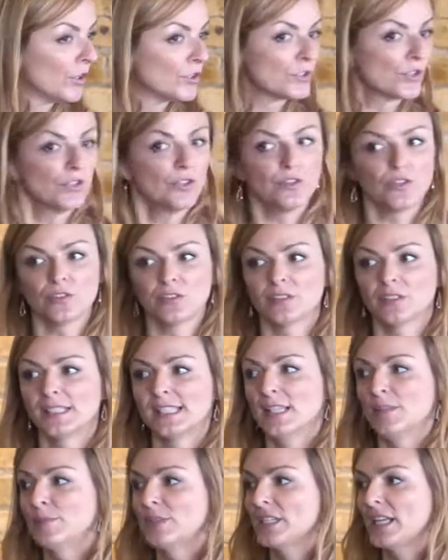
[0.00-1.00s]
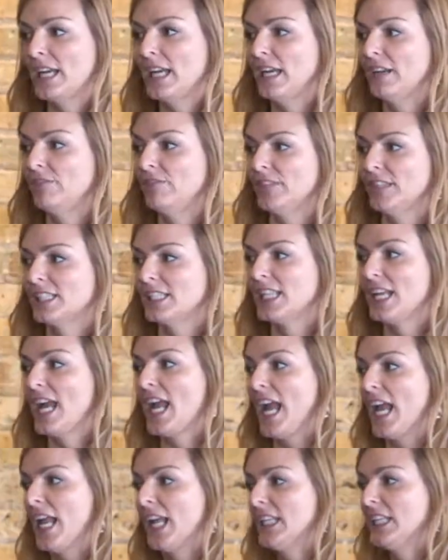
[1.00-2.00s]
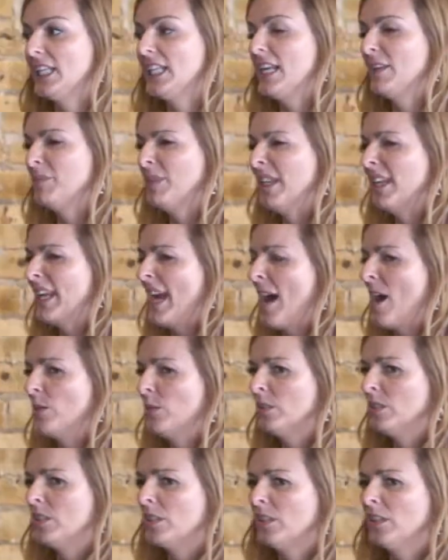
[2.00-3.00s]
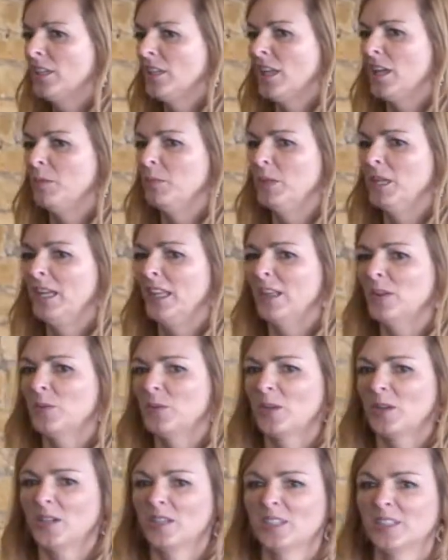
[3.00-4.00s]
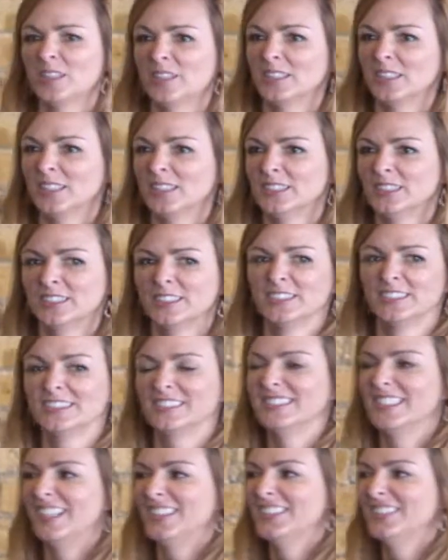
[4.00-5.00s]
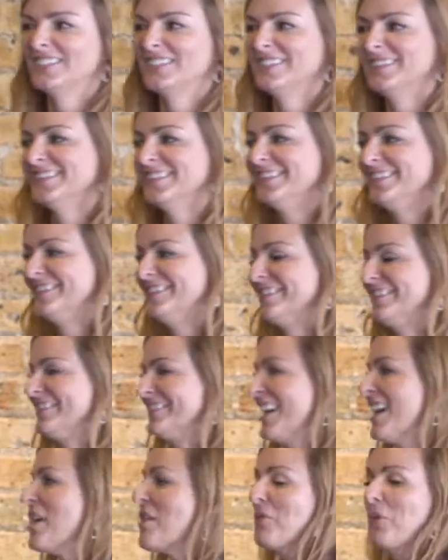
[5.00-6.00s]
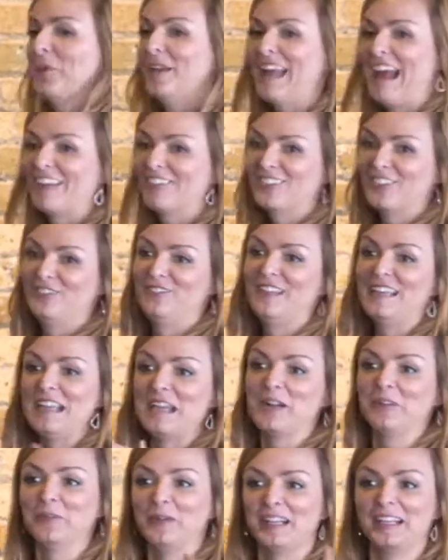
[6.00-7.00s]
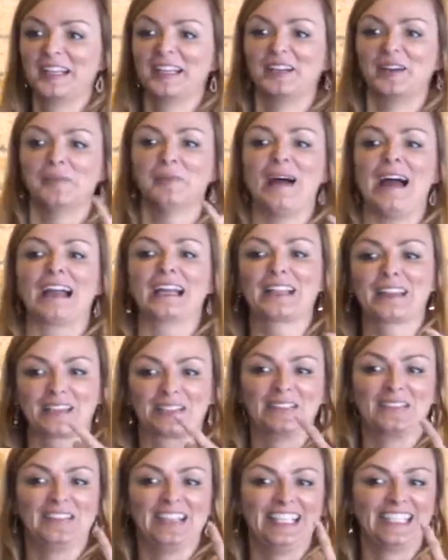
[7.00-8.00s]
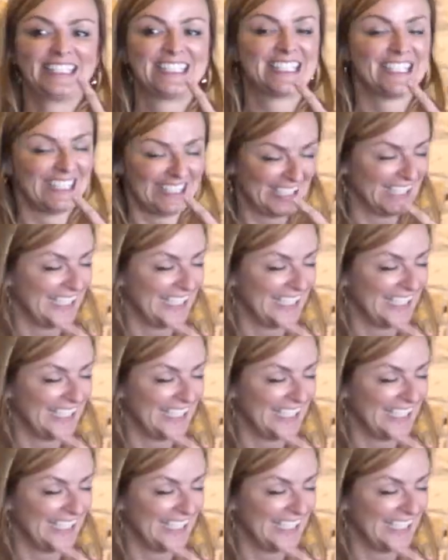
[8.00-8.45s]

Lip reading: So those are the tips I have for today. Did anybody count how many there were? No. Well, we have the video. We can go back through it.